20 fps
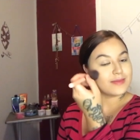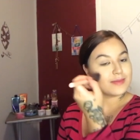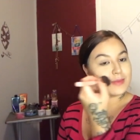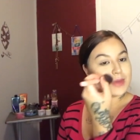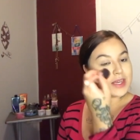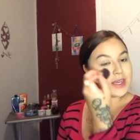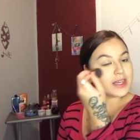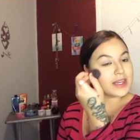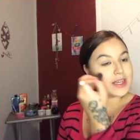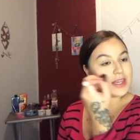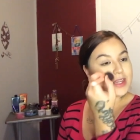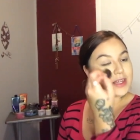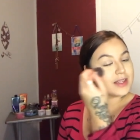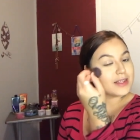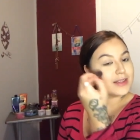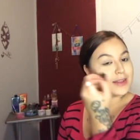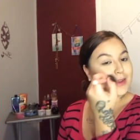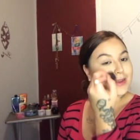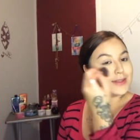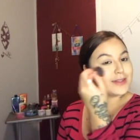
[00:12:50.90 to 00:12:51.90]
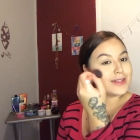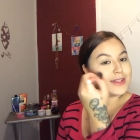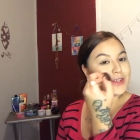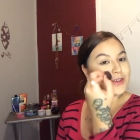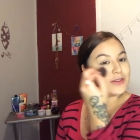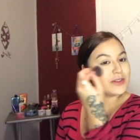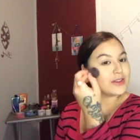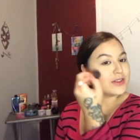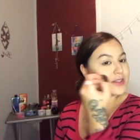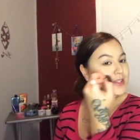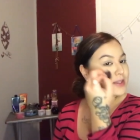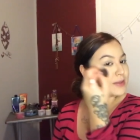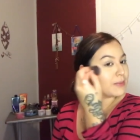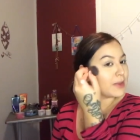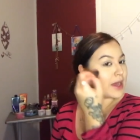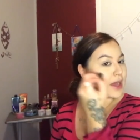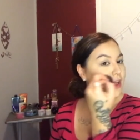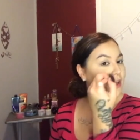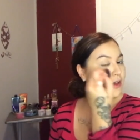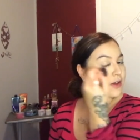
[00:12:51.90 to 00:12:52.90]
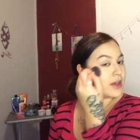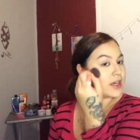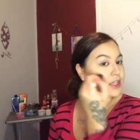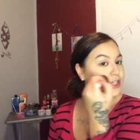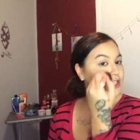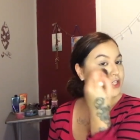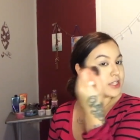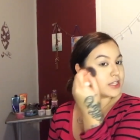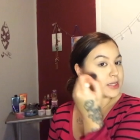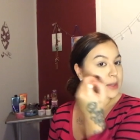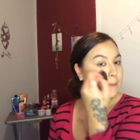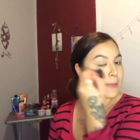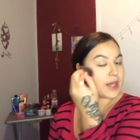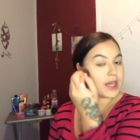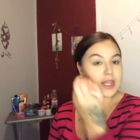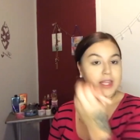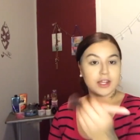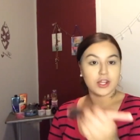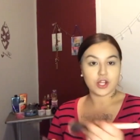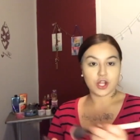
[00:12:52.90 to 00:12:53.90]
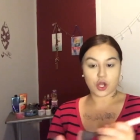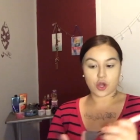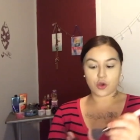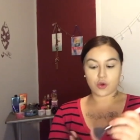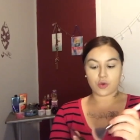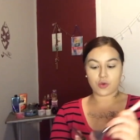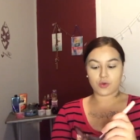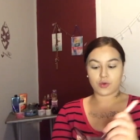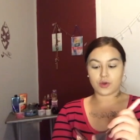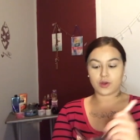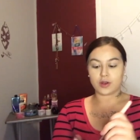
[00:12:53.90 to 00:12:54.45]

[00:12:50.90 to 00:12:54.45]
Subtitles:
Make a nice cute little smile and just blend on.